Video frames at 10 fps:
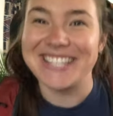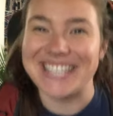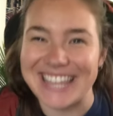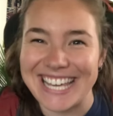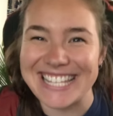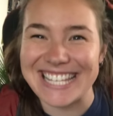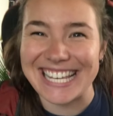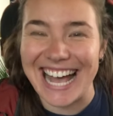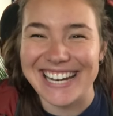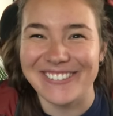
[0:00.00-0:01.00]
So this is
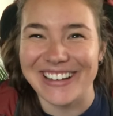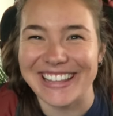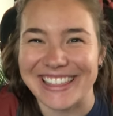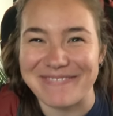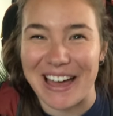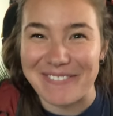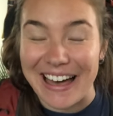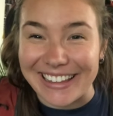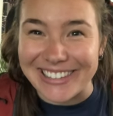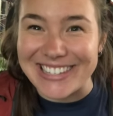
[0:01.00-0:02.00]
kind of what the
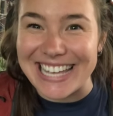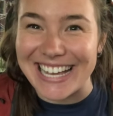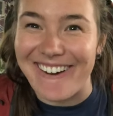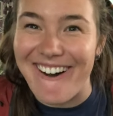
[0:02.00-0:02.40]
backpack looks like